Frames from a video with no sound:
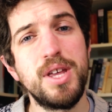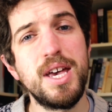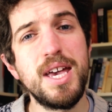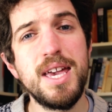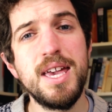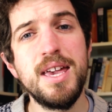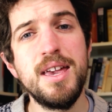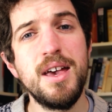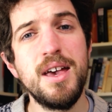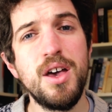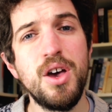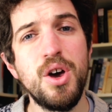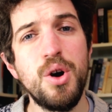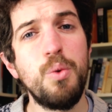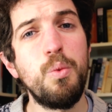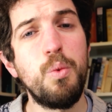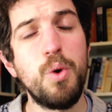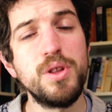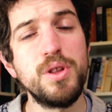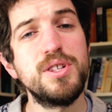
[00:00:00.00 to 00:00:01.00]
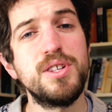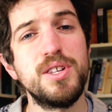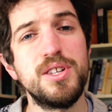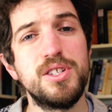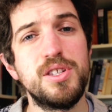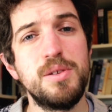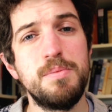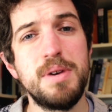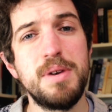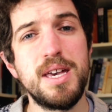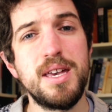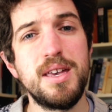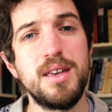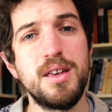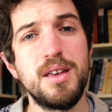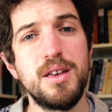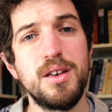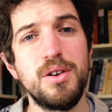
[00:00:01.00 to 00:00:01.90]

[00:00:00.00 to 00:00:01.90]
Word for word: that He wants us to be